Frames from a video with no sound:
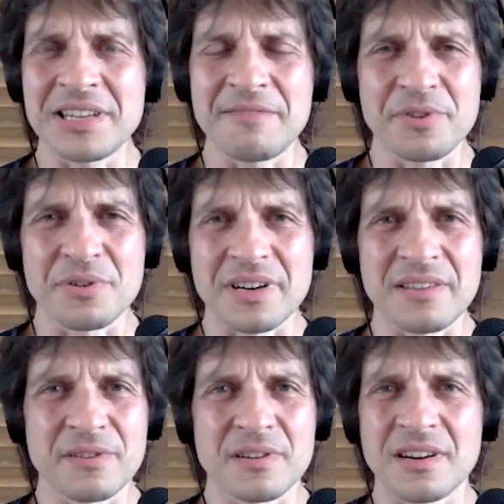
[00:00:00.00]
if
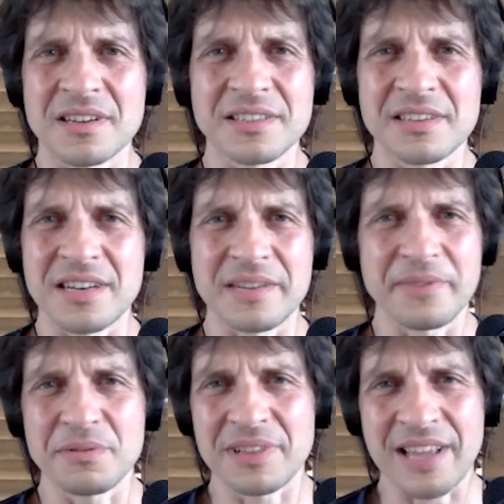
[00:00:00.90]
you're a hunter, and if
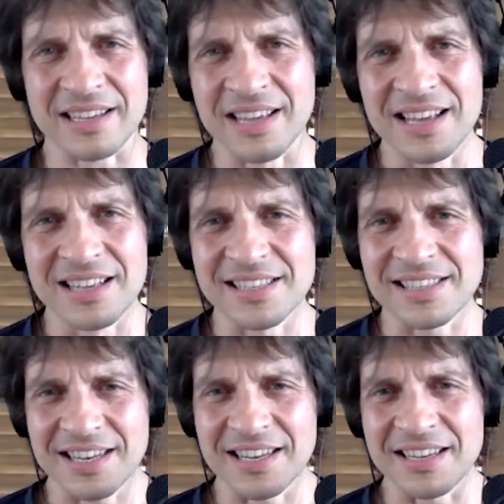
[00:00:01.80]
you're
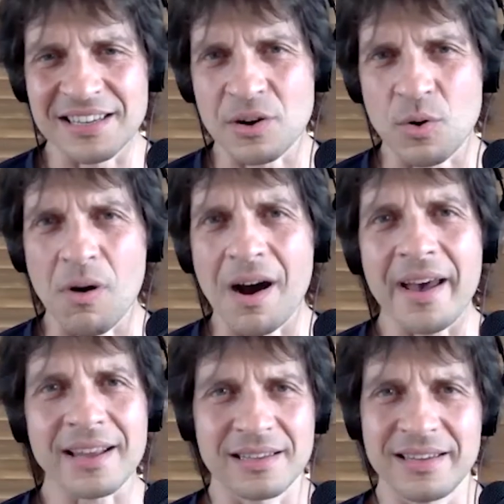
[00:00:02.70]
sitting
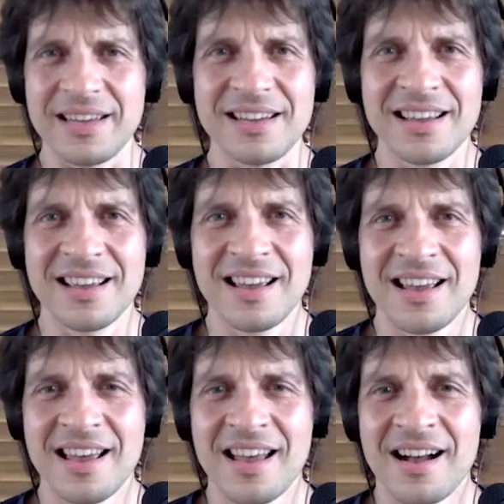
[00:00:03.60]
quietly
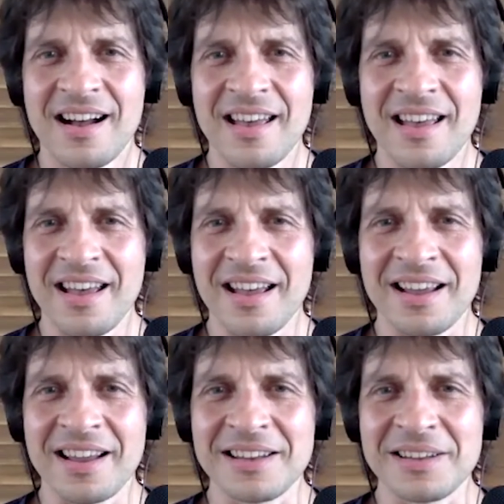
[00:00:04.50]

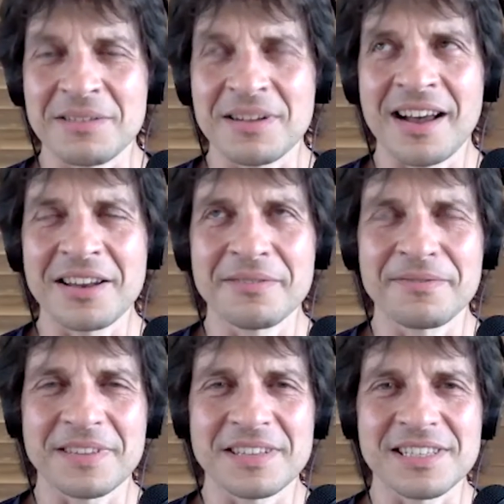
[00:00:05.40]
and you kind
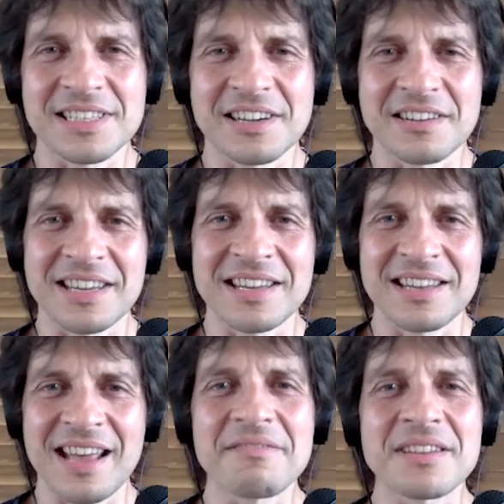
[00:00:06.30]
of can suck
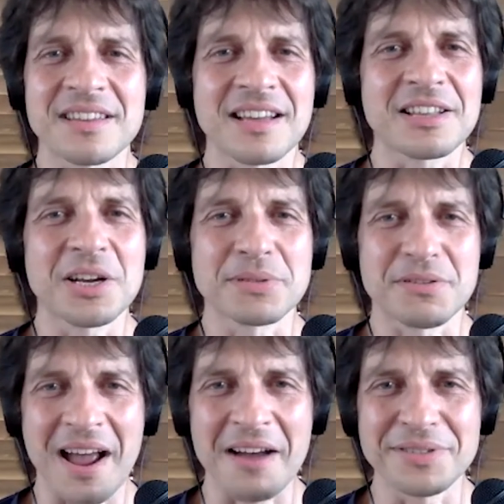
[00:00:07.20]
in everything that goes
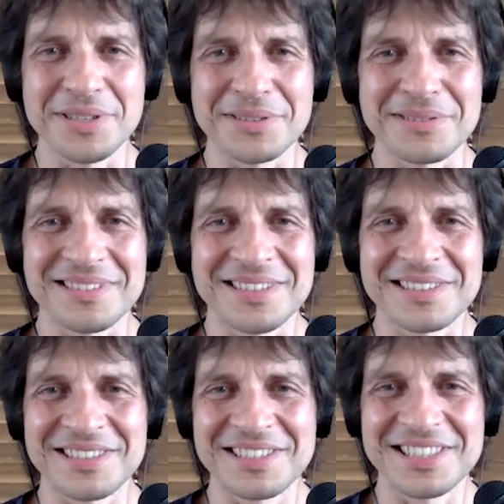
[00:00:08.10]
around you, you
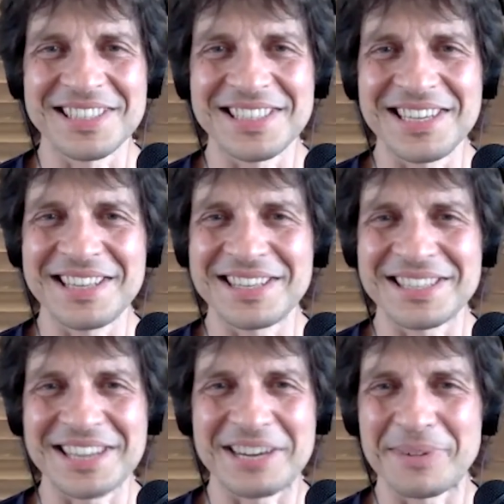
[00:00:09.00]
just see these
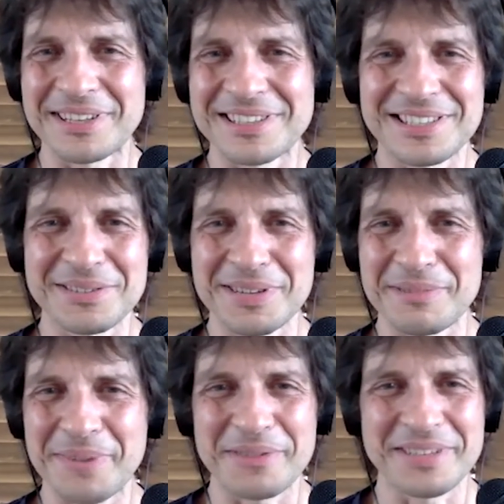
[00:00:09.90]
animals doing
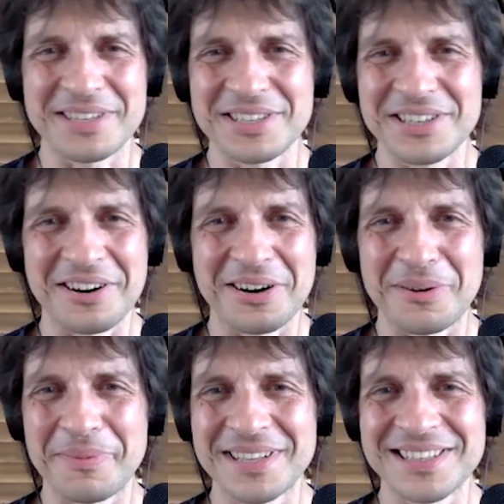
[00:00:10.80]
about their
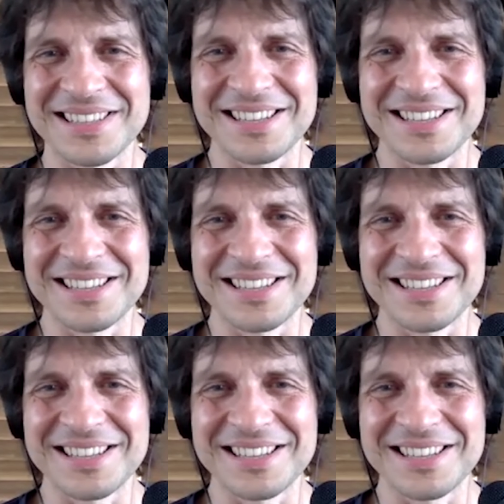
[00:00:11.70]
job and